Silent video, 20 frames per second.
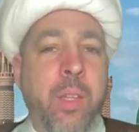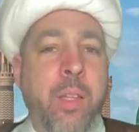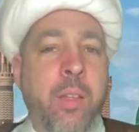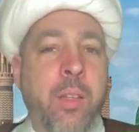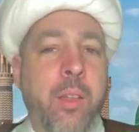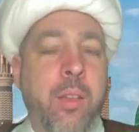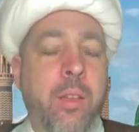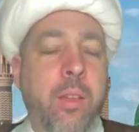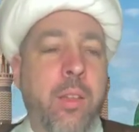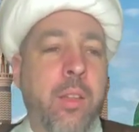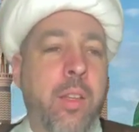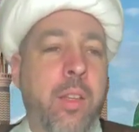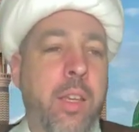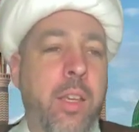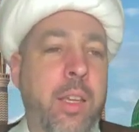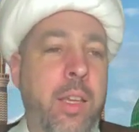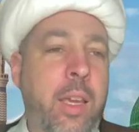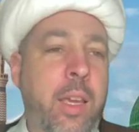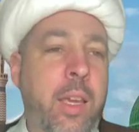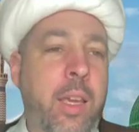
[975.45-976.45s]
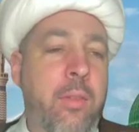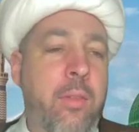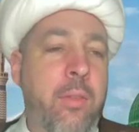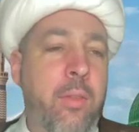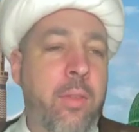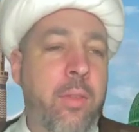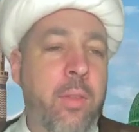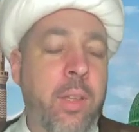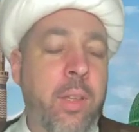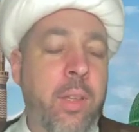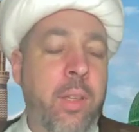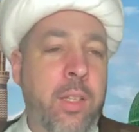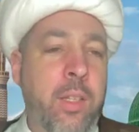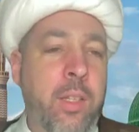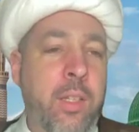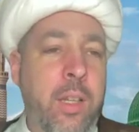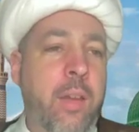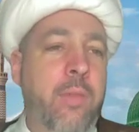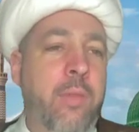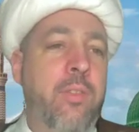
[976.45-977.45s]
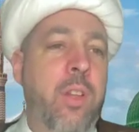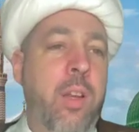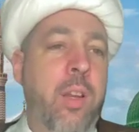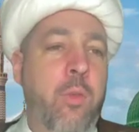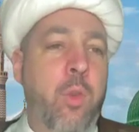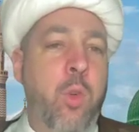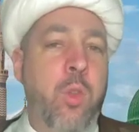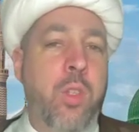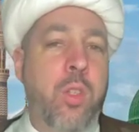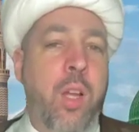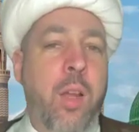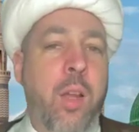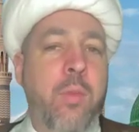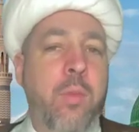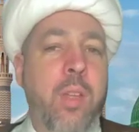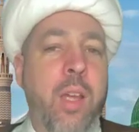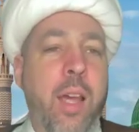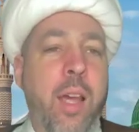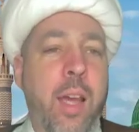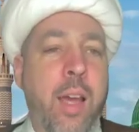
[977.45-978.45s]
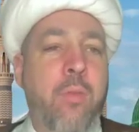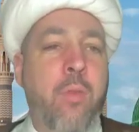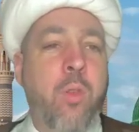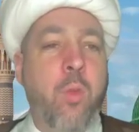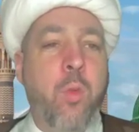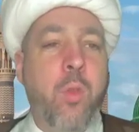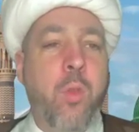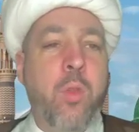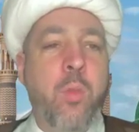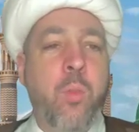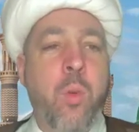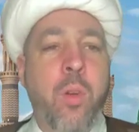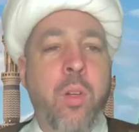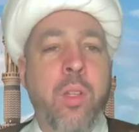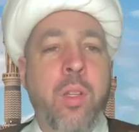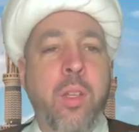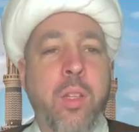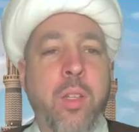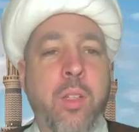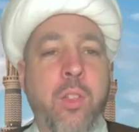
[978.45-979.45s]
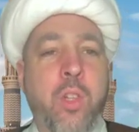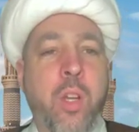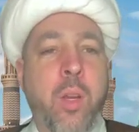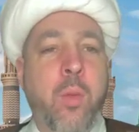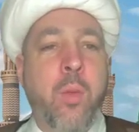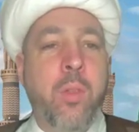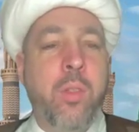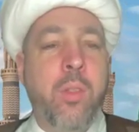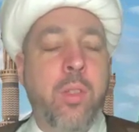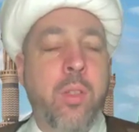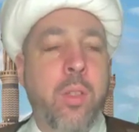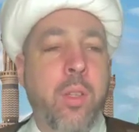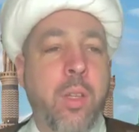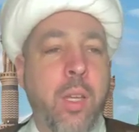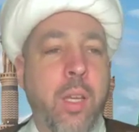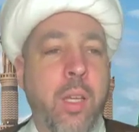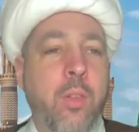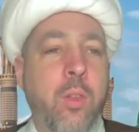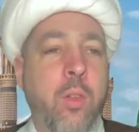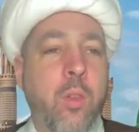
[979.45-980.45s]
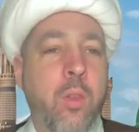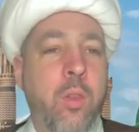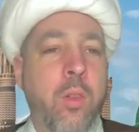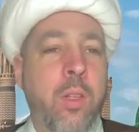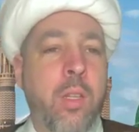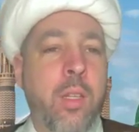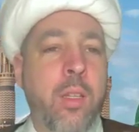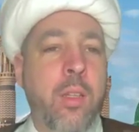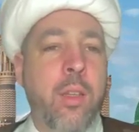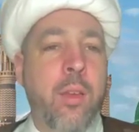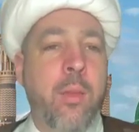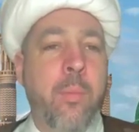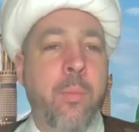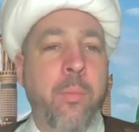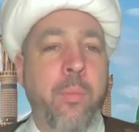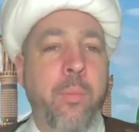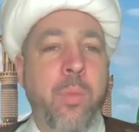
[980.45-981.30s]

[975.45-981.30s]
and he gave in his life several times half of his money in charity to the needy